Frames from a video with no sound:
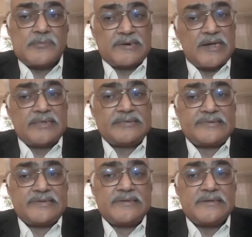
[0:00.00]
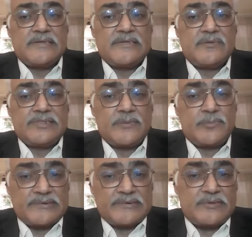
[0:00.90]
but I'll say even the
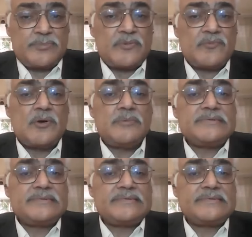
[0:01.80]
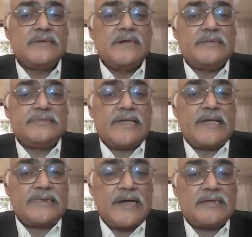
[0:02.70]
personal performances,
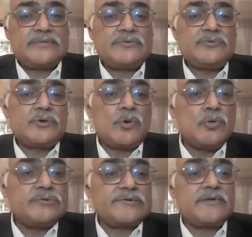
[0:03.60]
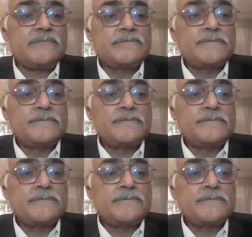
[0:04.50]
they enhance through the coaching.